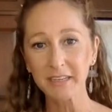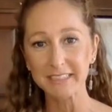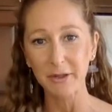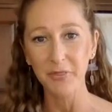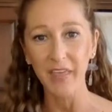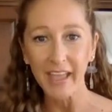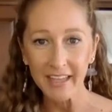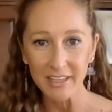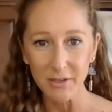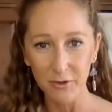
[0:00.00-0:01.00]
So
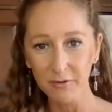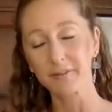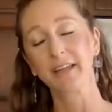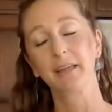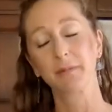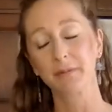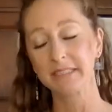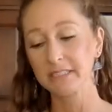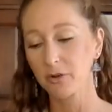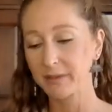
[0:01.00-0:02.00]
thank you for keeping me
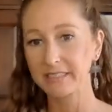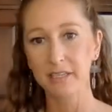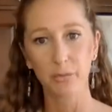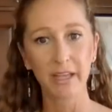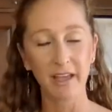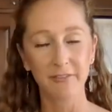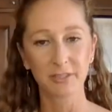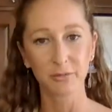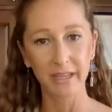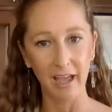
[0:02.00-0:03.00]
so busy week
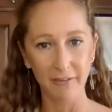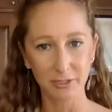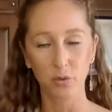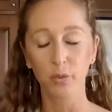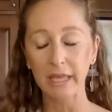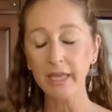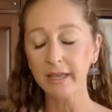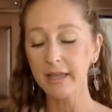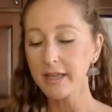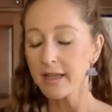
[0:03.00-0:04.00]
after week after week.